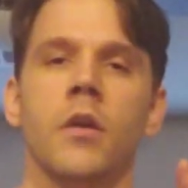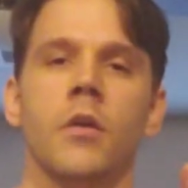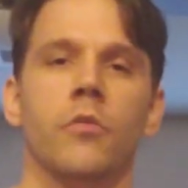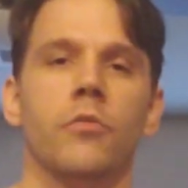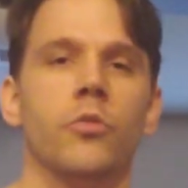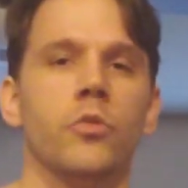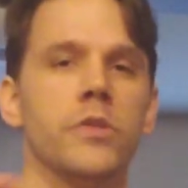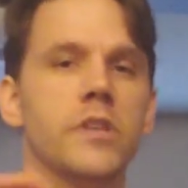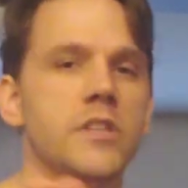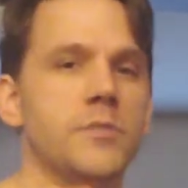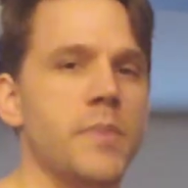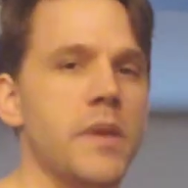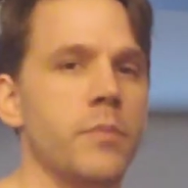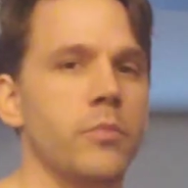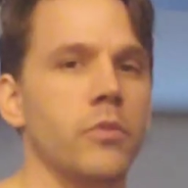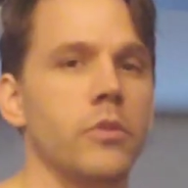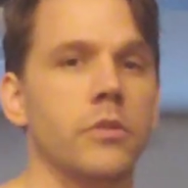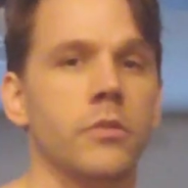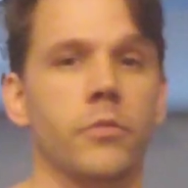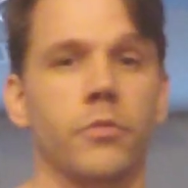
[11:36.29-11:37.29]
For these
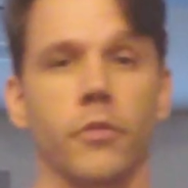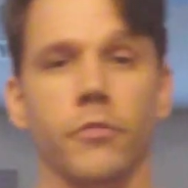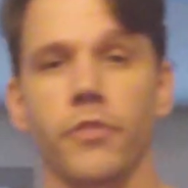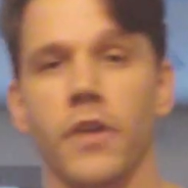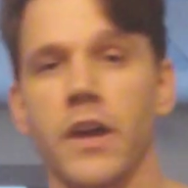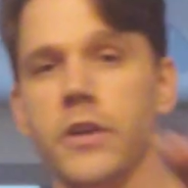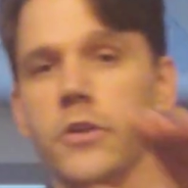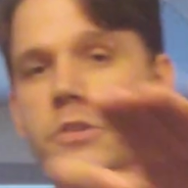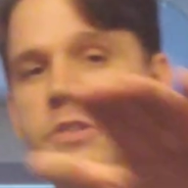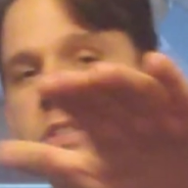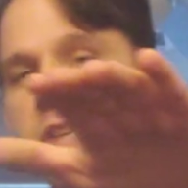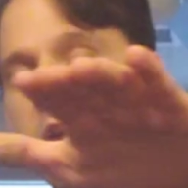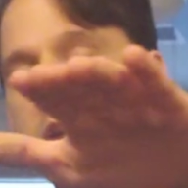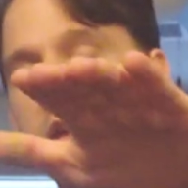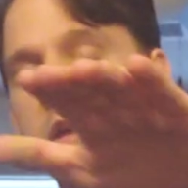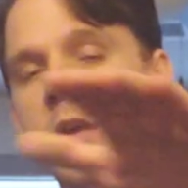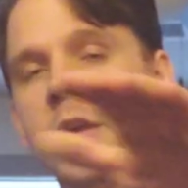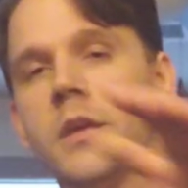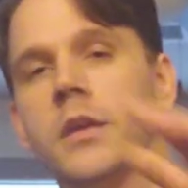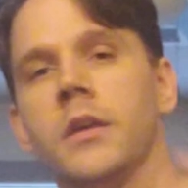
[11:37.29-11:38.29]
people, for fighters,
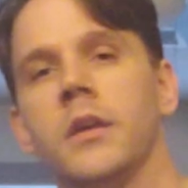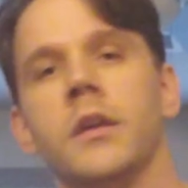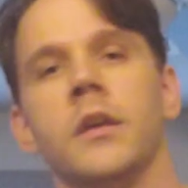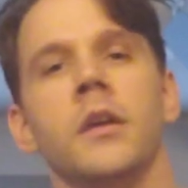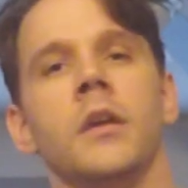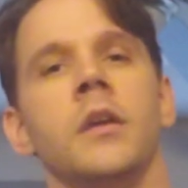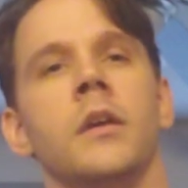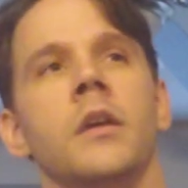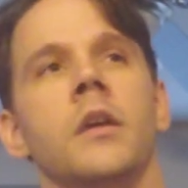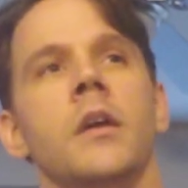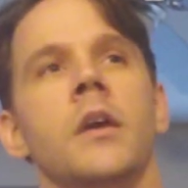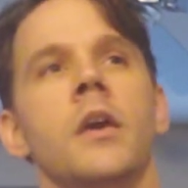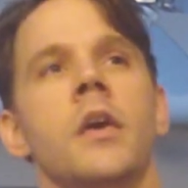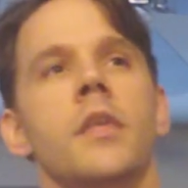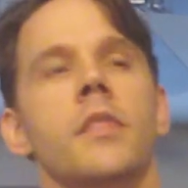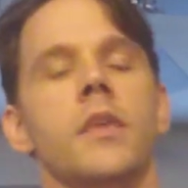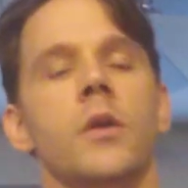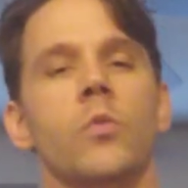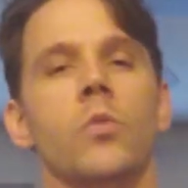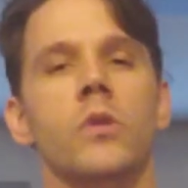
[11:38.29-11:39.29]

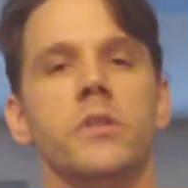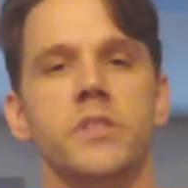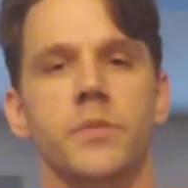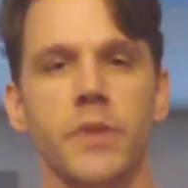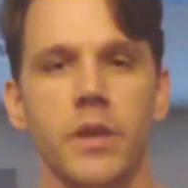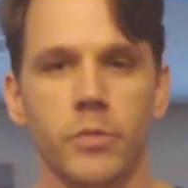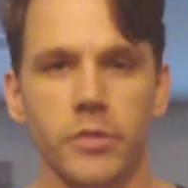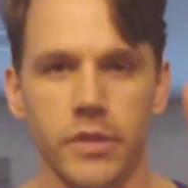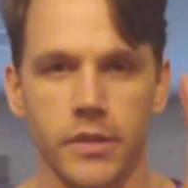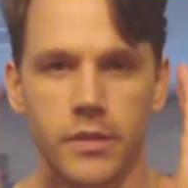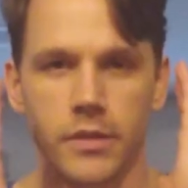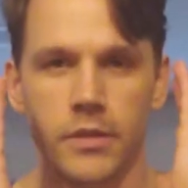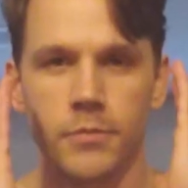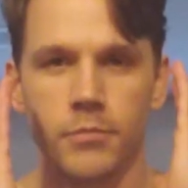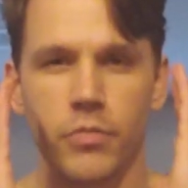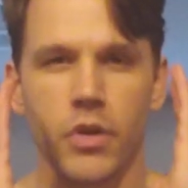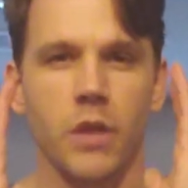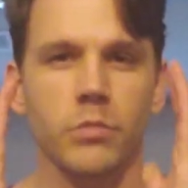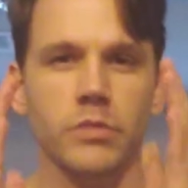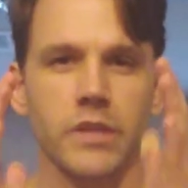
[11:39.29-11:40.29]
they want to be able to
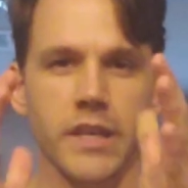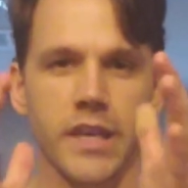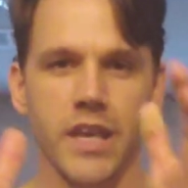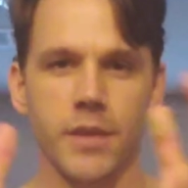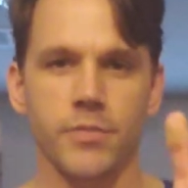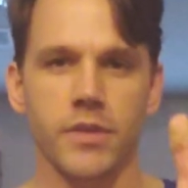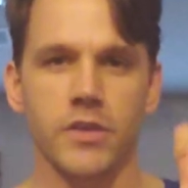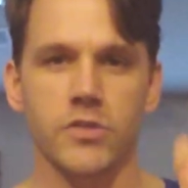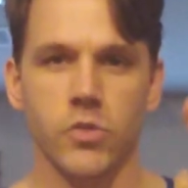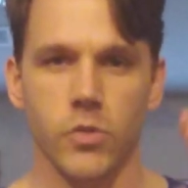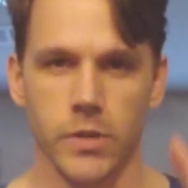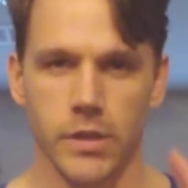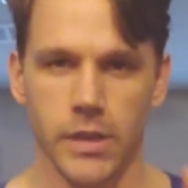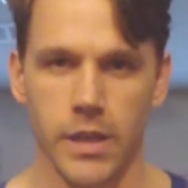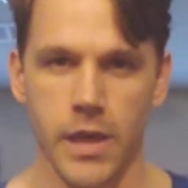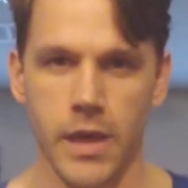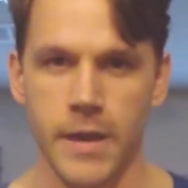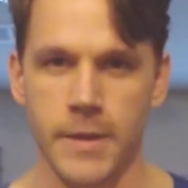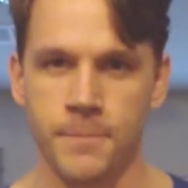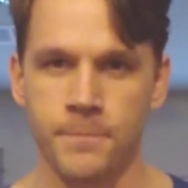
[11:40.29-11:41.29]
probably keep things on the
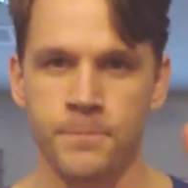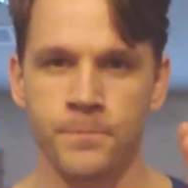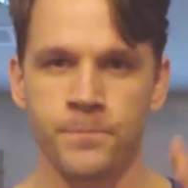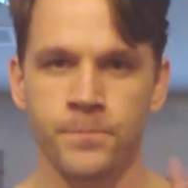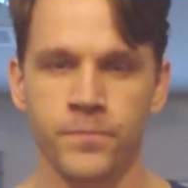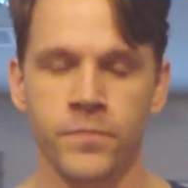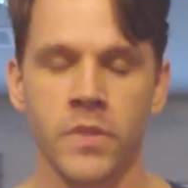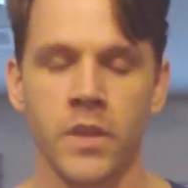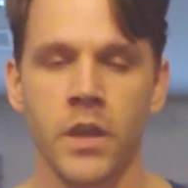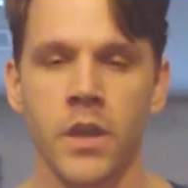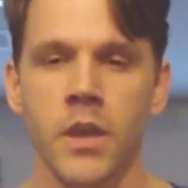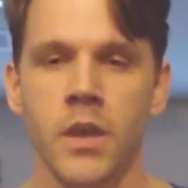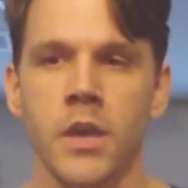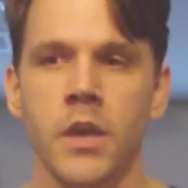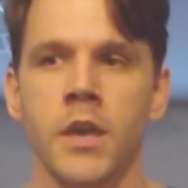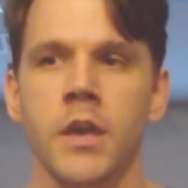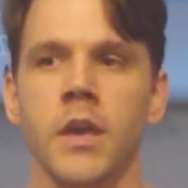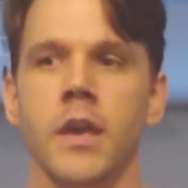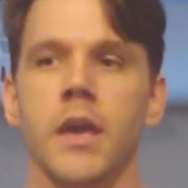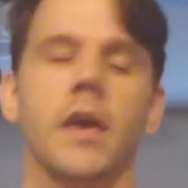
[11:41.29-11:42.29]
line
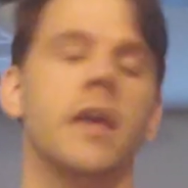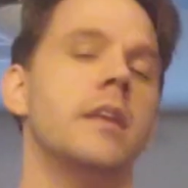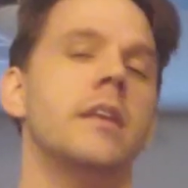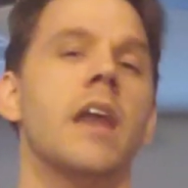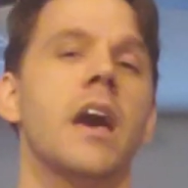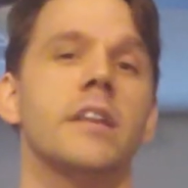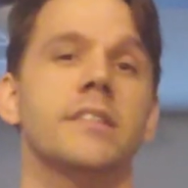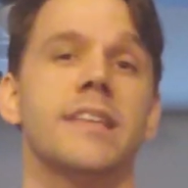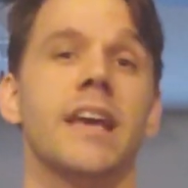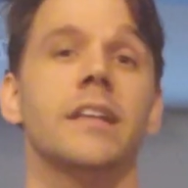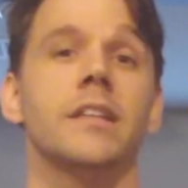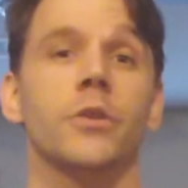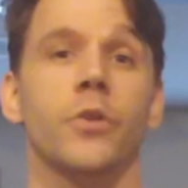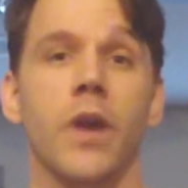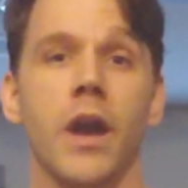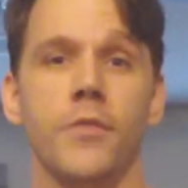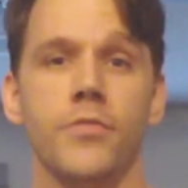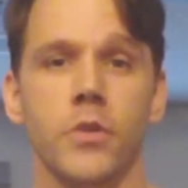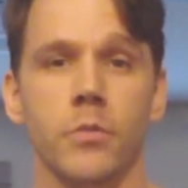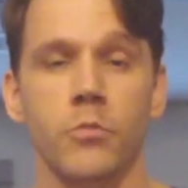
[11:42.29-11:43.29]
and not
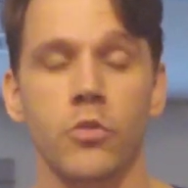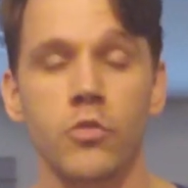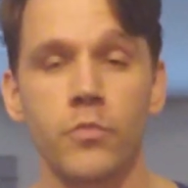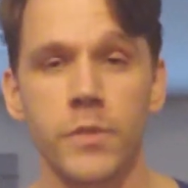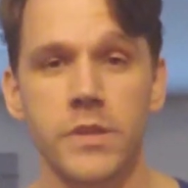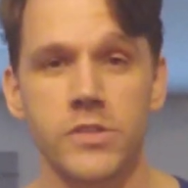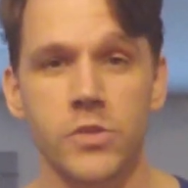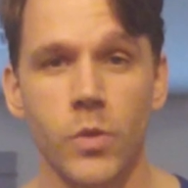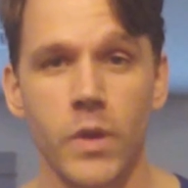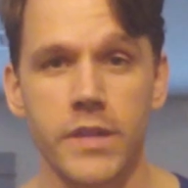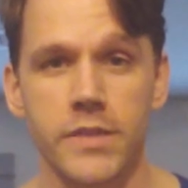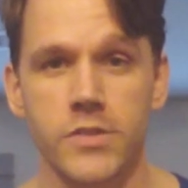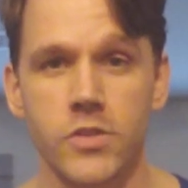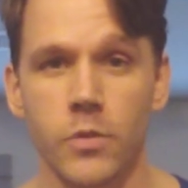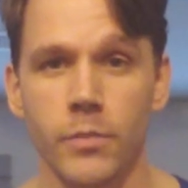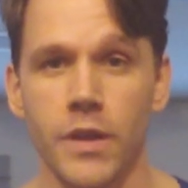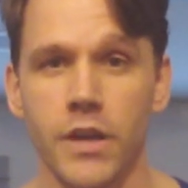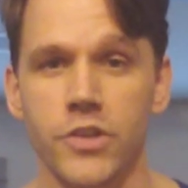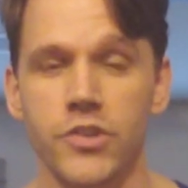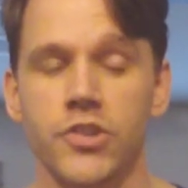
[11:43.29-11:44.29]
telegraph their movements quite so
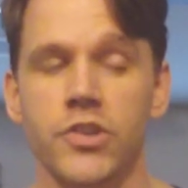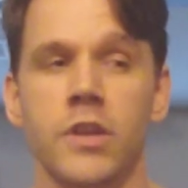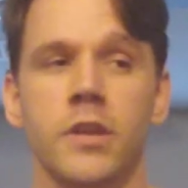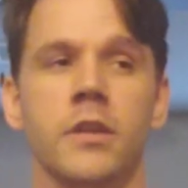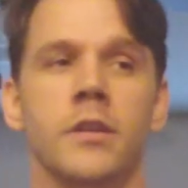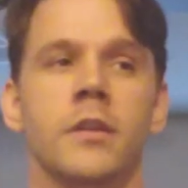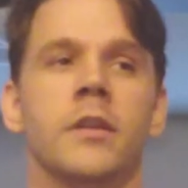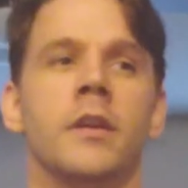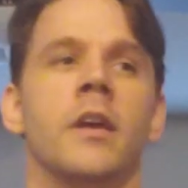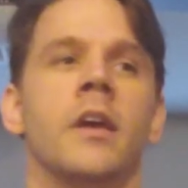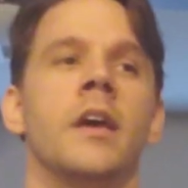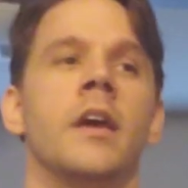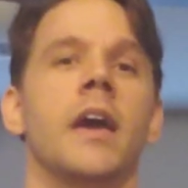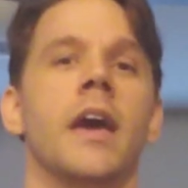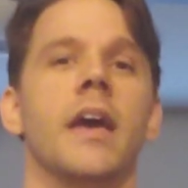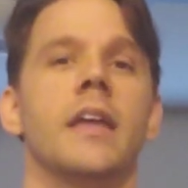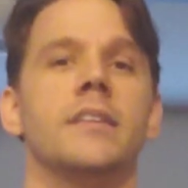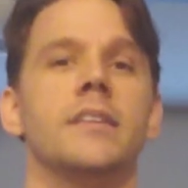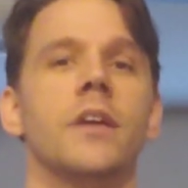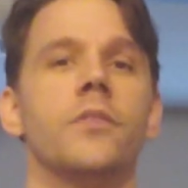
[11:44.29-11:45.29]
much,
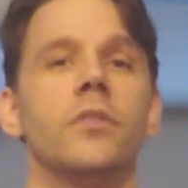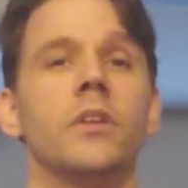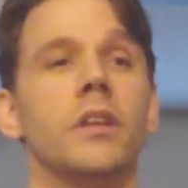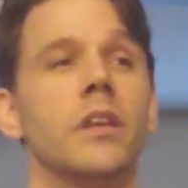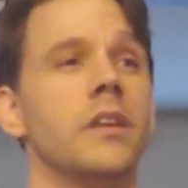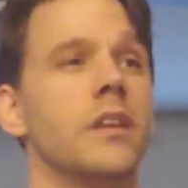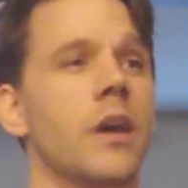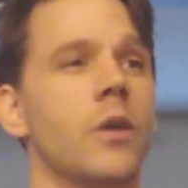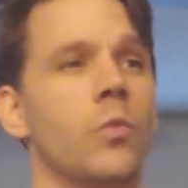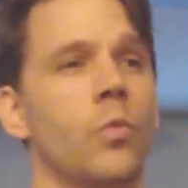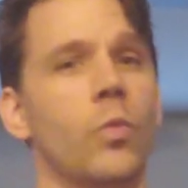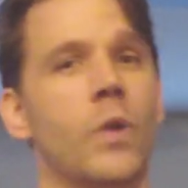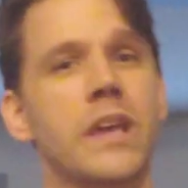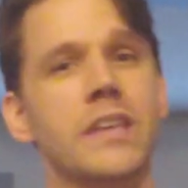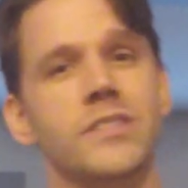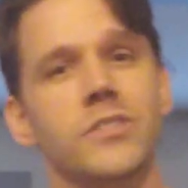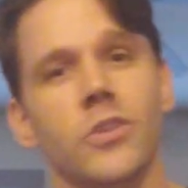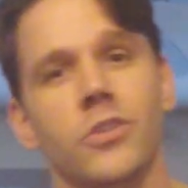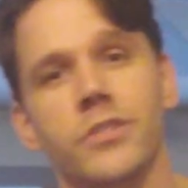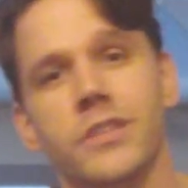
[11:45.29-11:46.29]
and definitely not
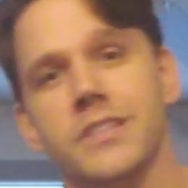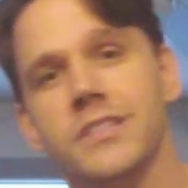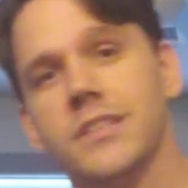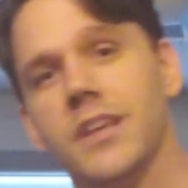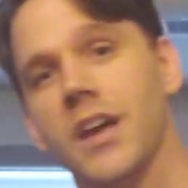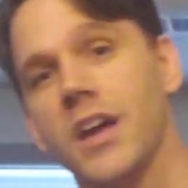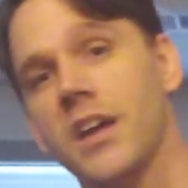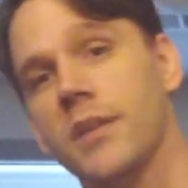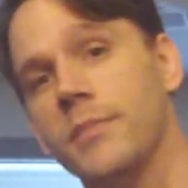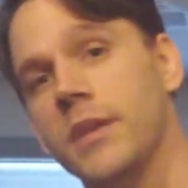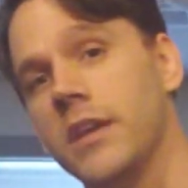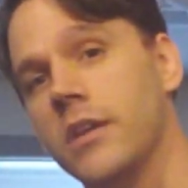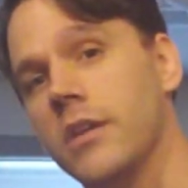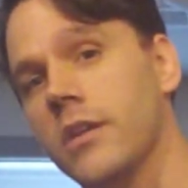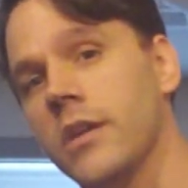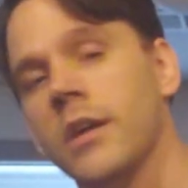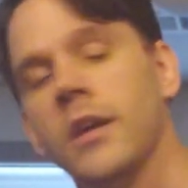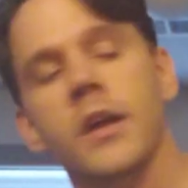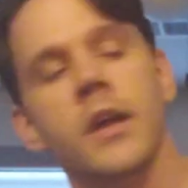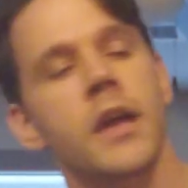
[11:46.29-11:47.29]
waste all this time
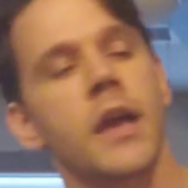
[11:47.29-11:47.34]
here.